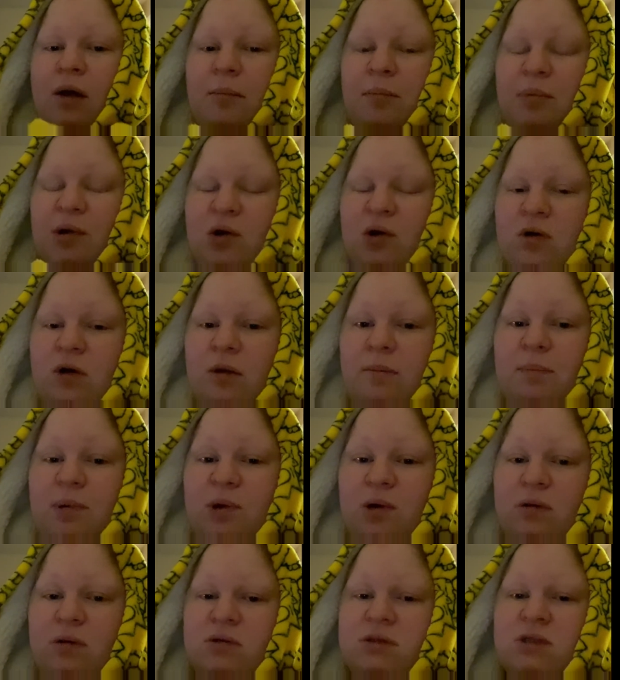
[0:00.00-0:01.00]
broken
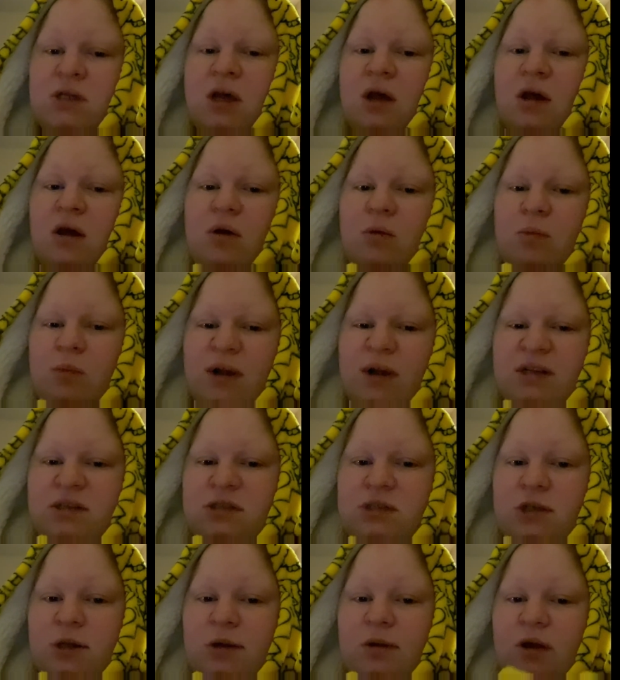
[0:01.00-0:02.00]
bones when
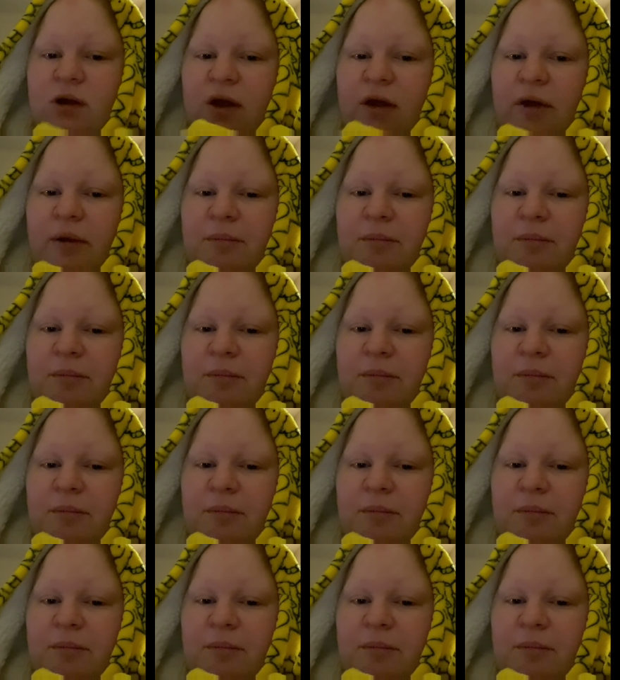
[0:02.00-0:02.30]
she